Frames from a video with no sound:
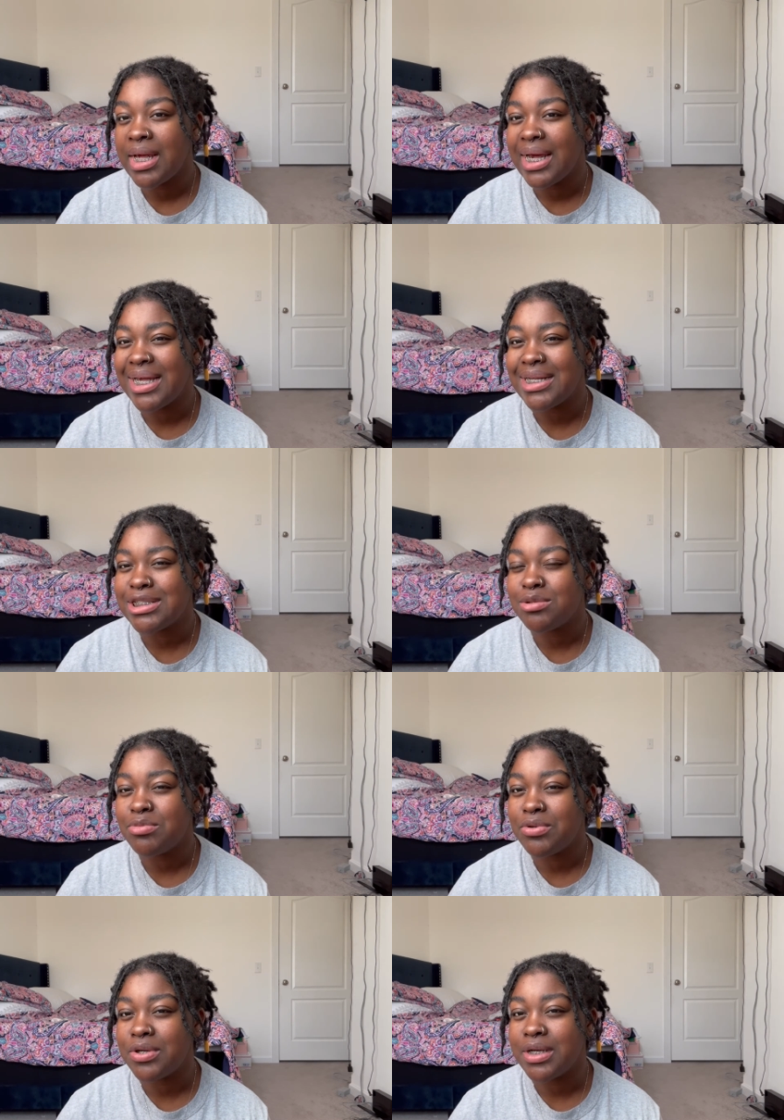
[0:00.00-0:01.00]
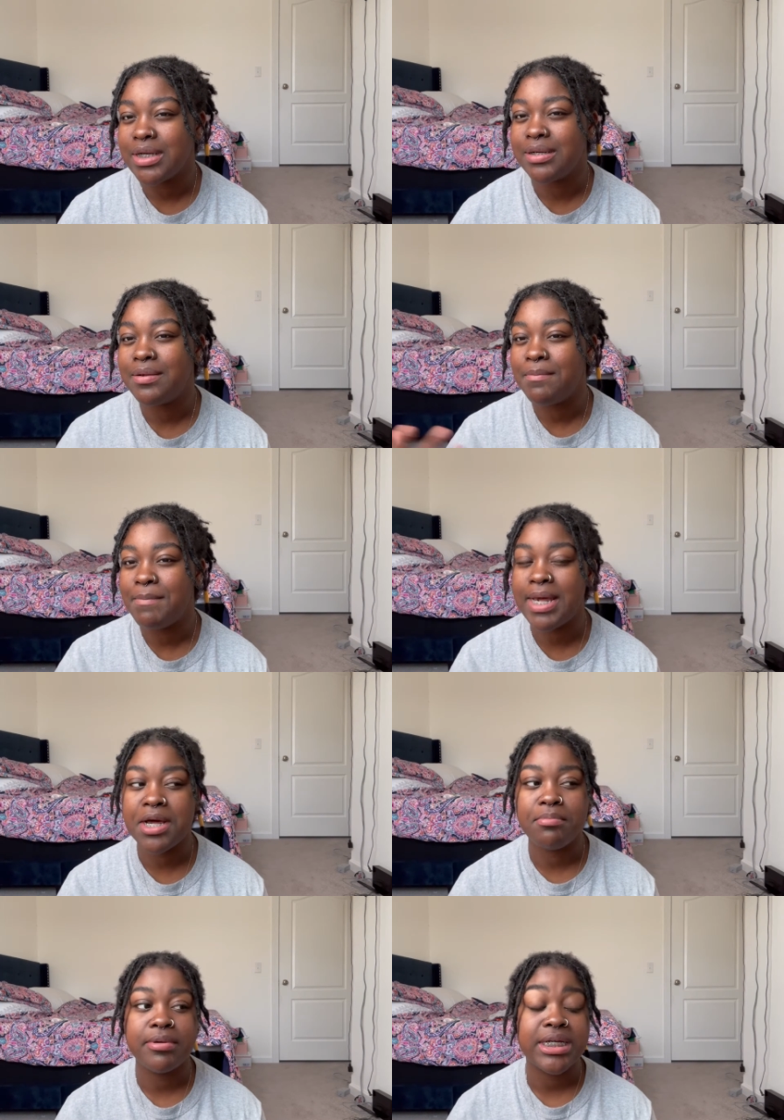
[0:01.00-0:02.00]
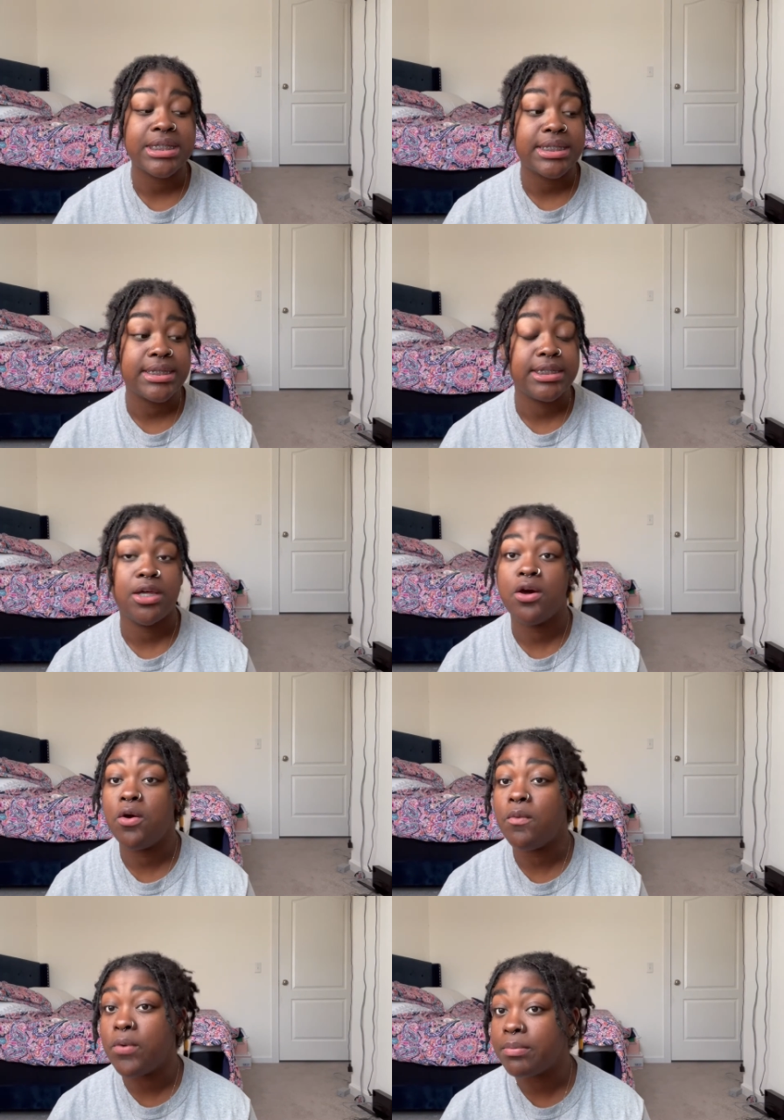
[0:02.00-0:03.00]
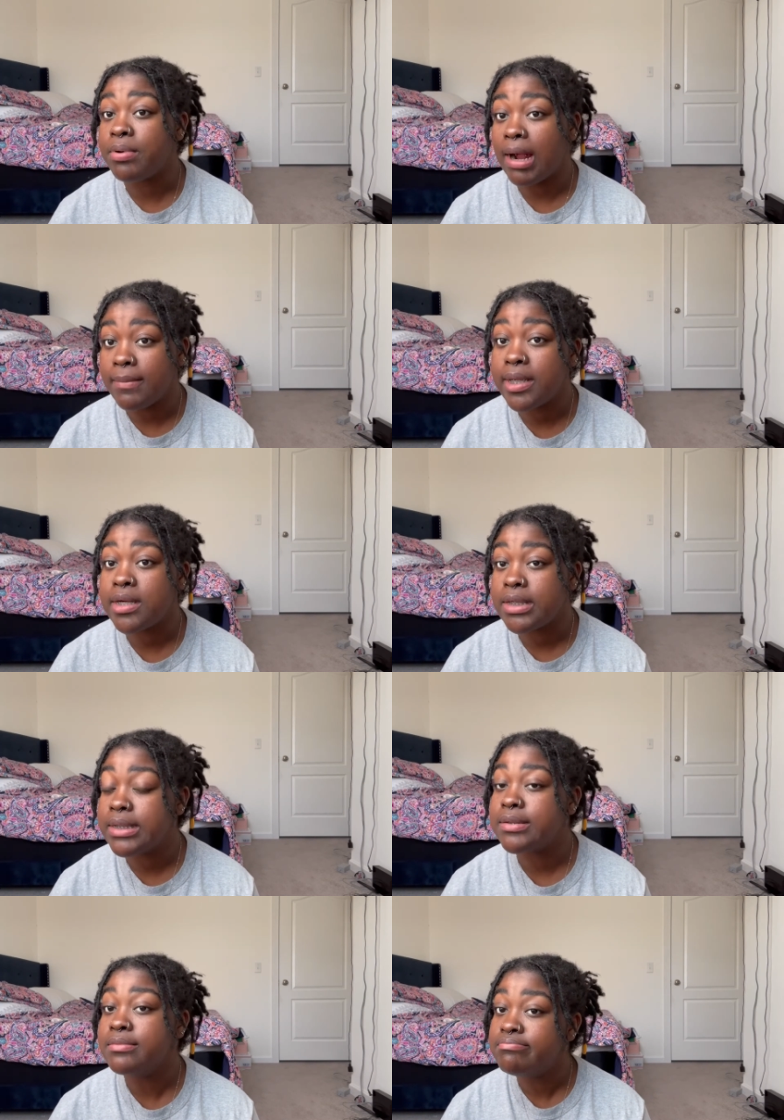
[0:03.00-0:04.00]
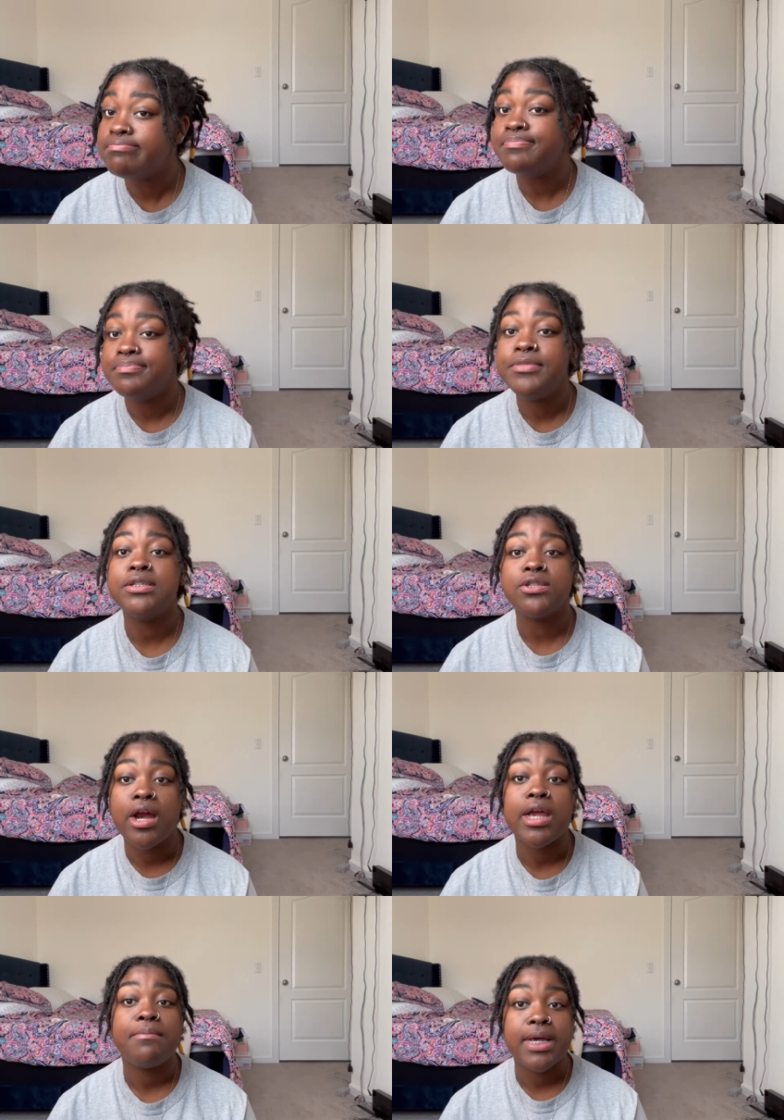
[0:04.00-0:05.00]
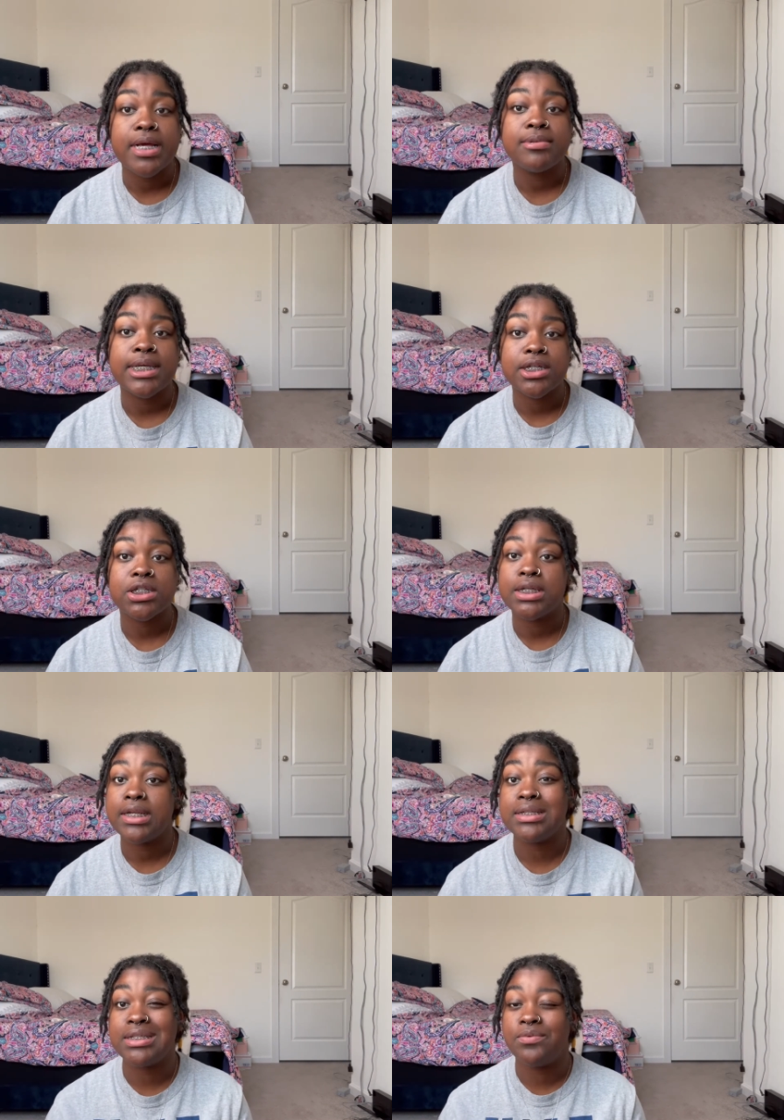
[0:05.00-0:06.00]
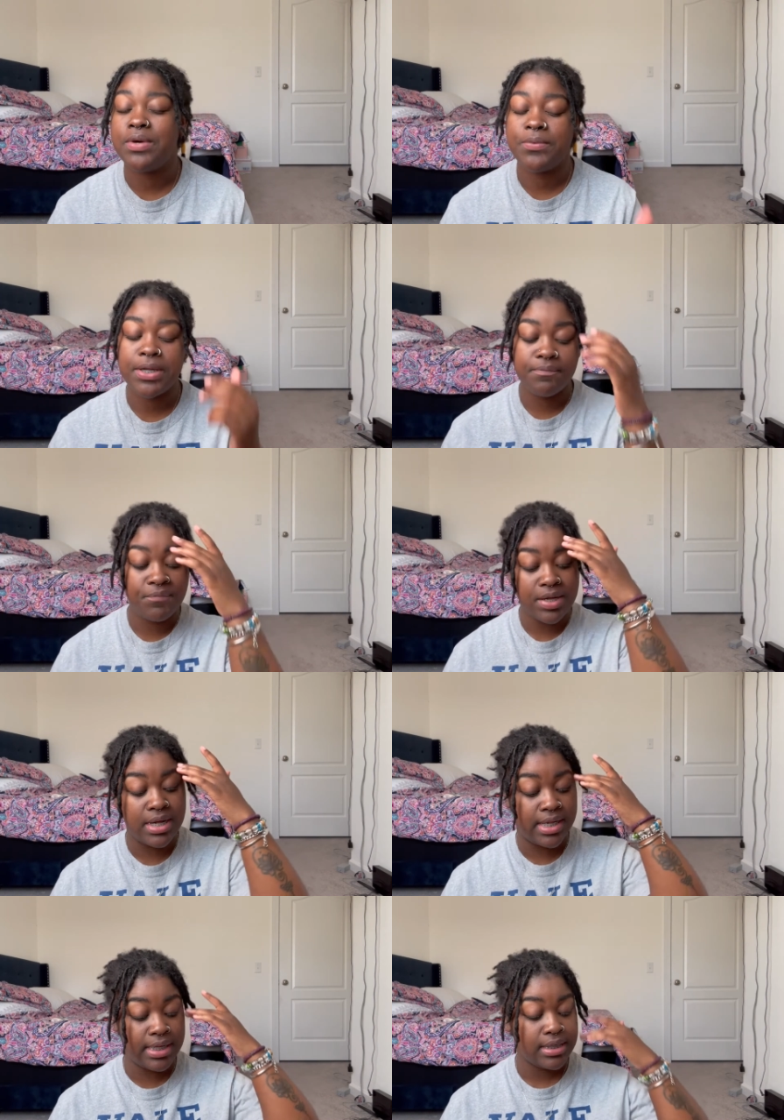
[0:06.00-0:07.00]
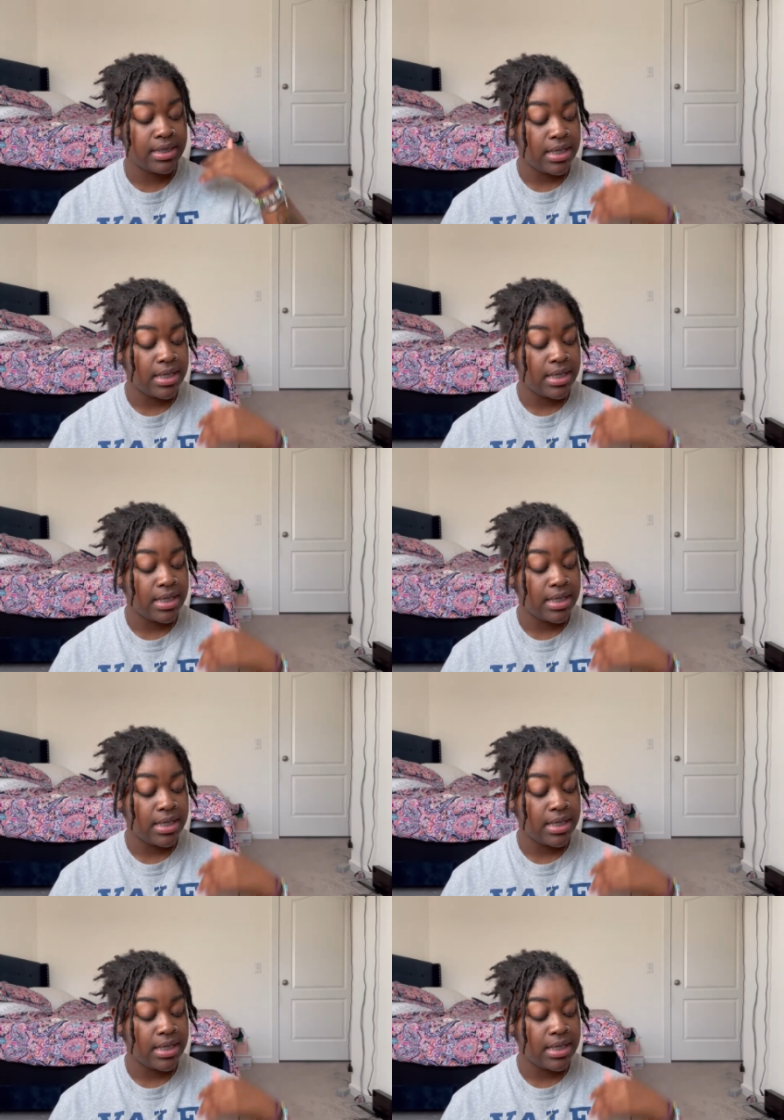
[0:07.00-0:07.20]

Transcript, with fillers: I need some more makeup brushes, so we'll probably go to Target makeup section and see what we can find.